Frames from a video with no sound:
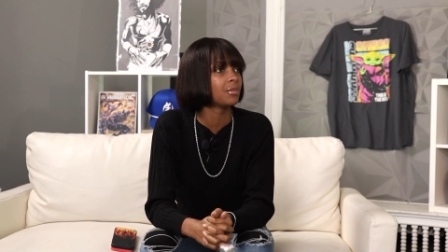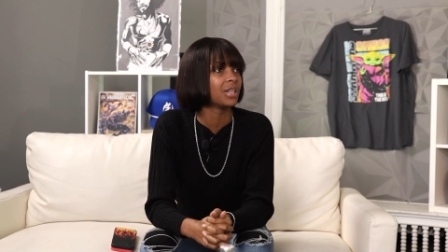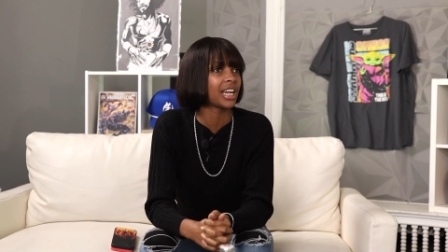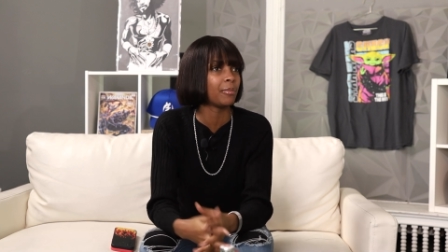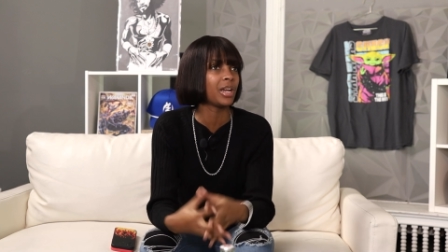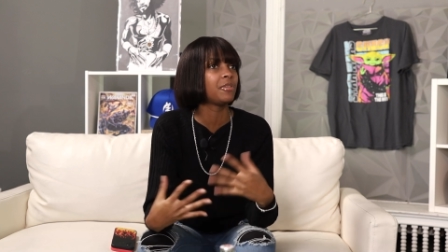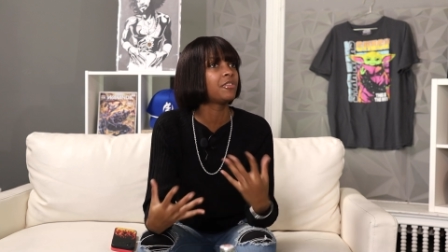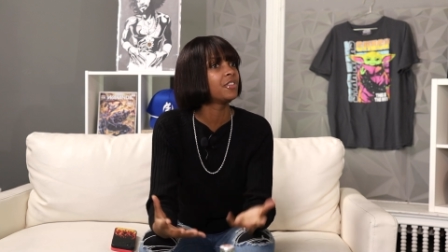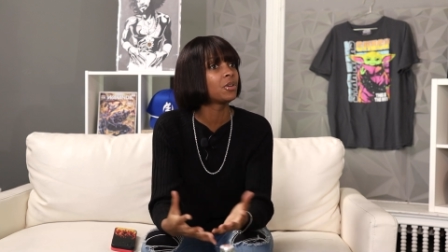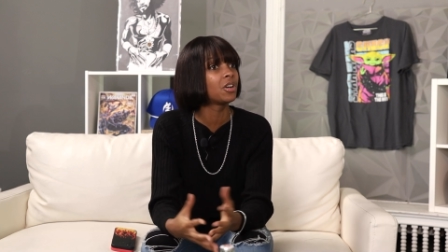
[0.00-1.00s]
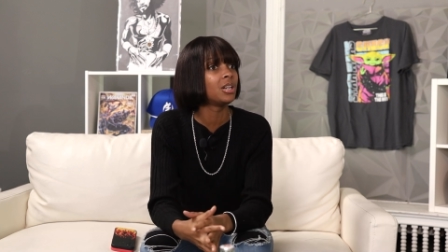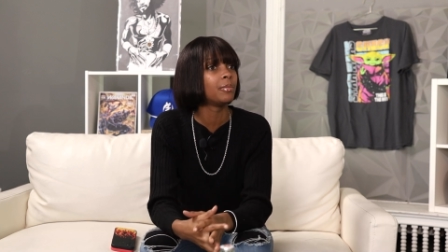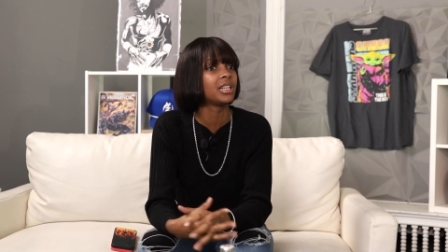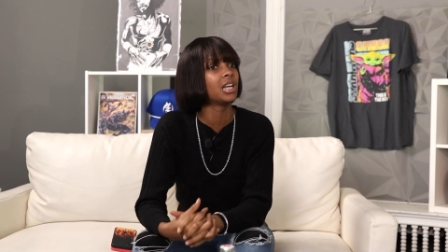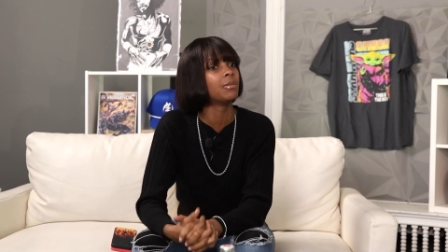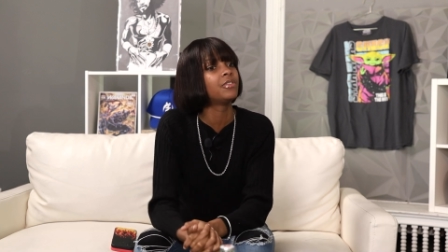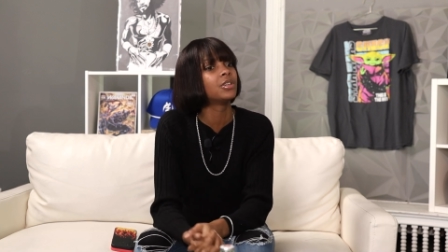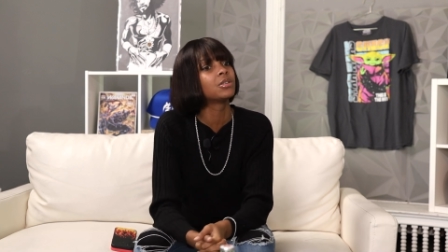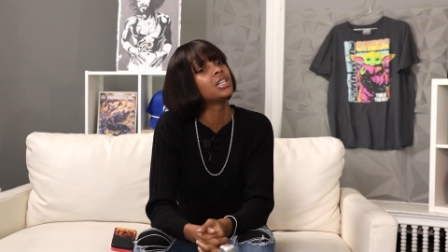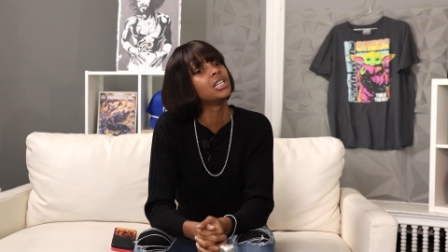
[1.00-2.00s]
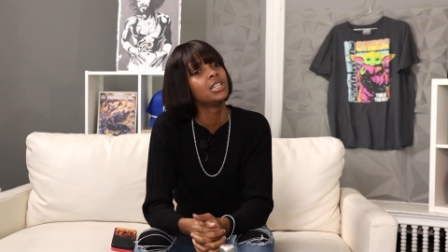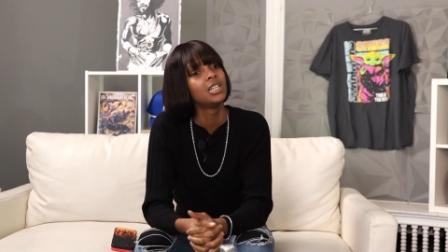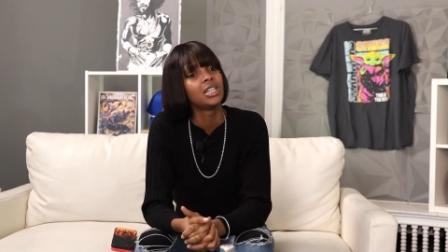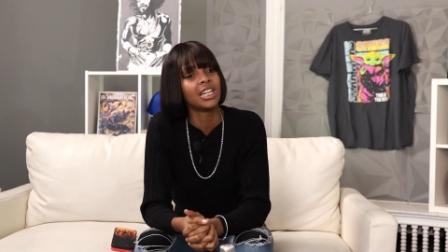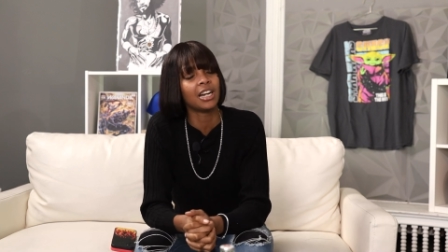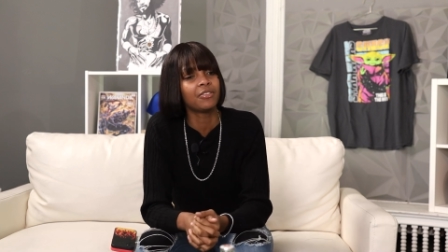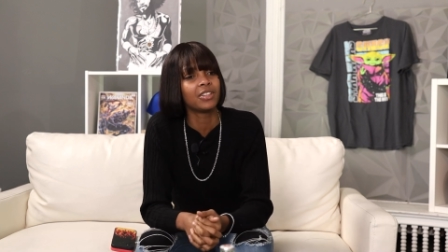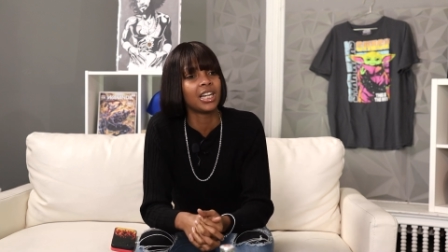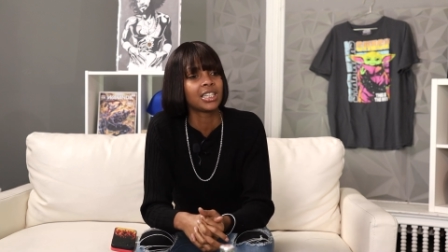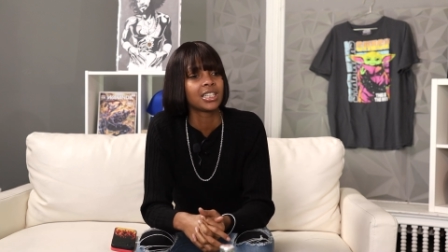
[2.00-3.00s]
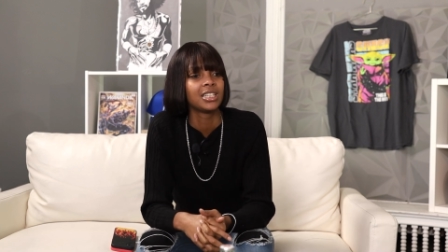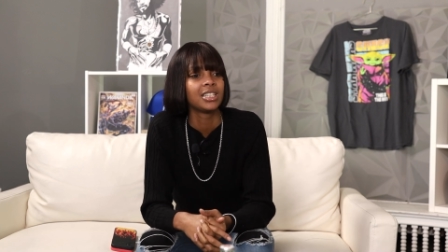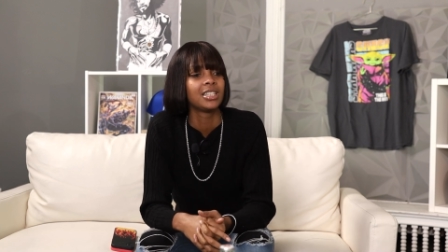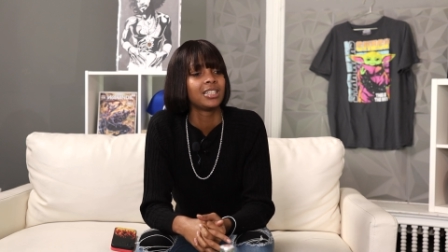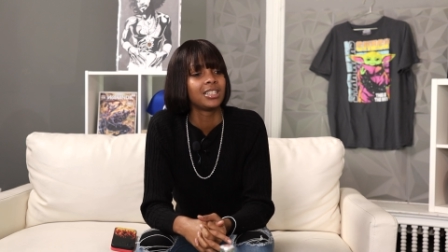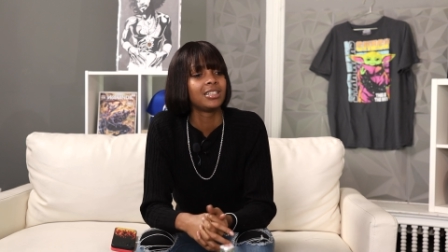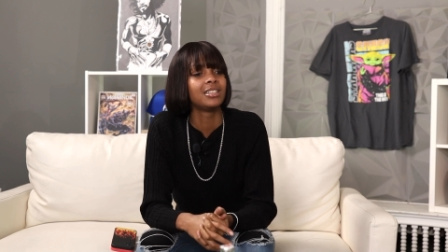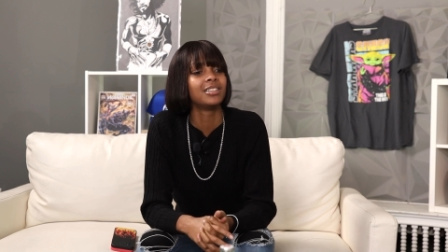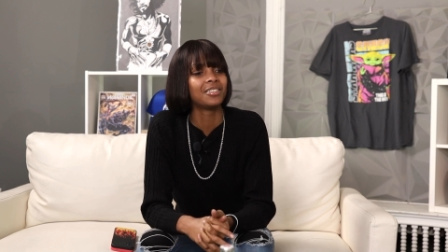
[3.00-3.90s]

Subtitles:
Like, it made me feel good. It made them feel good. And I feel like, yeah,